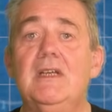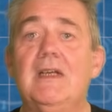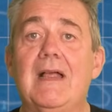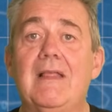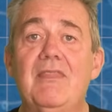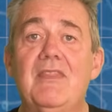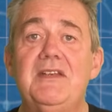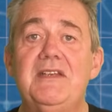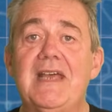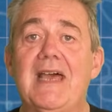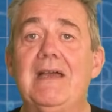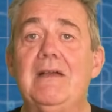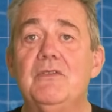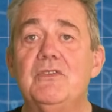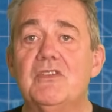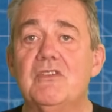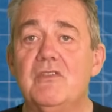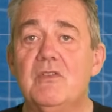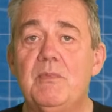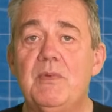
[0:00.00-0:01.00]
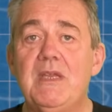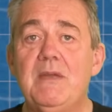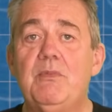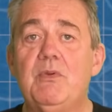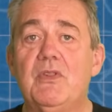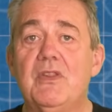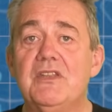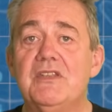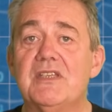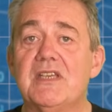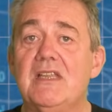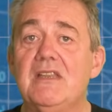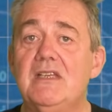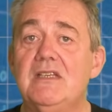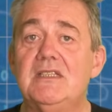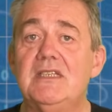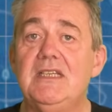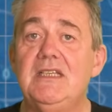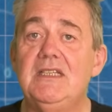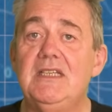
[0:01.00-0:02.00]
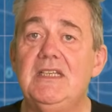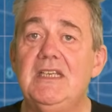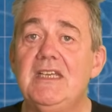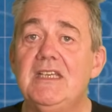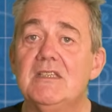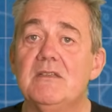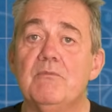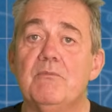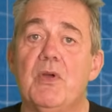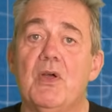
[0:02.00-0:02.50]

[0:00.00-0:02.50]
and the doubts of the people that say that TDD isn't